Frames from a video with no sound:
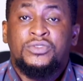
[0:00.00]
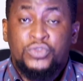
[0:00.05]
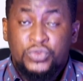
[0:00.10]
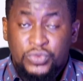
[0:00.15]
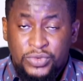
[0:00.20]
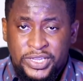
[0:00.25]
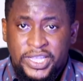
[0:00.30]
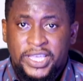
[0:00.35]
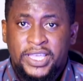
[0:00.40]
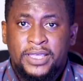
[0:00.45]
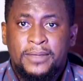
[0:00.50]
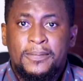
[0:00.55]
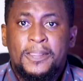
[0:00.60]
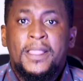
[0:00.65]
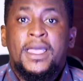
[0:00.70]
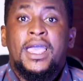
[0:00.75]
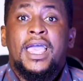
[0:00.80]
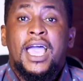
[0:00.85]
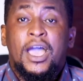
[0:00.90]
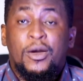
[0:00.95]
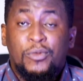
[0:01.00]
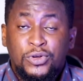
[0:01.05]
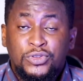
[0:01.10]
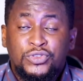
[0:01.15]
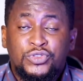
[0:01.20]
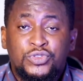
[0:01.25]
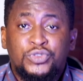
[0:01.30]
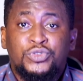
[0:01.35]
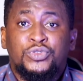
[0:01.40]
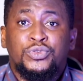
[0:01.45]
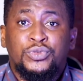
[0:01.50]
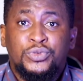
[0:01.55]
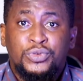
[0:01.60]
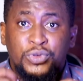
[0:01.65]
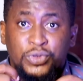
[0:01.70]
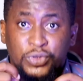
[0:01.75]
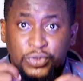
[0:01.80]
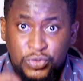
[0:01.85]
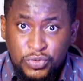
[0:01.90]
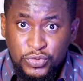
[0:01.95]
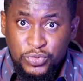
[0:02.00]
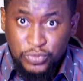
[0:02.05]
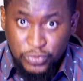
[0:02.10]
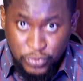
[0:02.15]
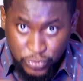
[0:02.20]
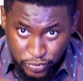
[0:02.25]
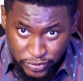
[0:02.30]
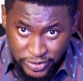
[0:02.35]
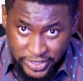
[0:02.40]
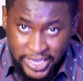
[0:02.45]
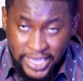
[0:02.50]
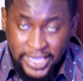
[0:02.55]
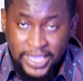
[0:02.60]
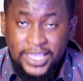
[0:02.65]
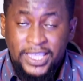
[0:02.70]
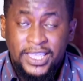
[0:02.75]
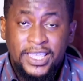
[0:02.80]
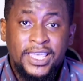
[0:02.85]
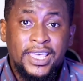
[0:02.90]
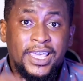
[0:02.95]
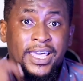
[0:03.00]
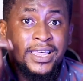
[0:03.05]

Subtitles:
today